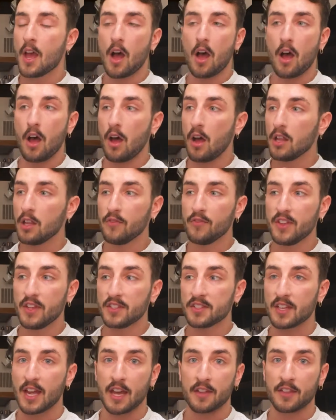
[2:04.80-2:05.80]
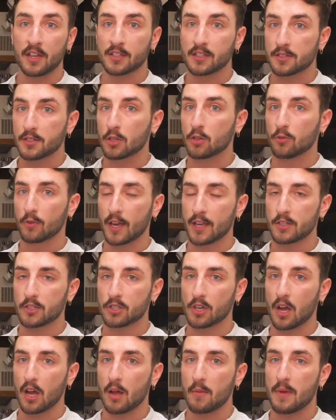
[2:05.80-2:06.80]
All of this, I think, does a great
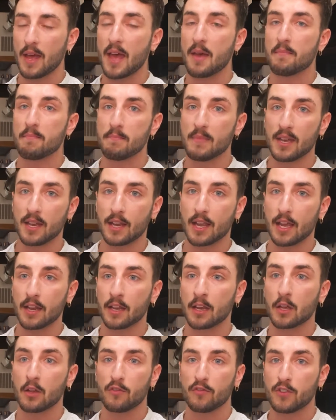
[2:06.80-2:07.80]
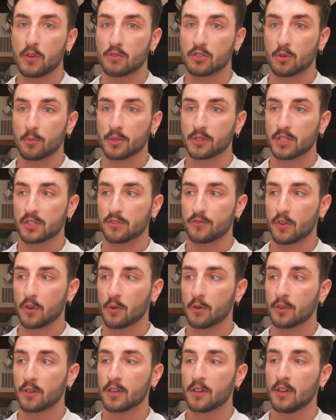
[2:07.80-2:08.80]
job at mitigating confusion with this
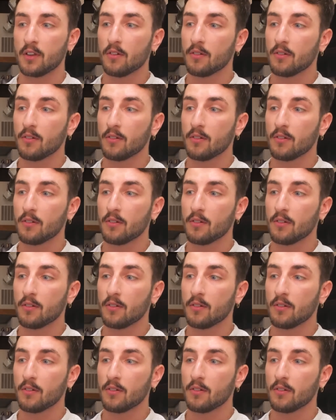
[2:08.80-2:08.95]
phone.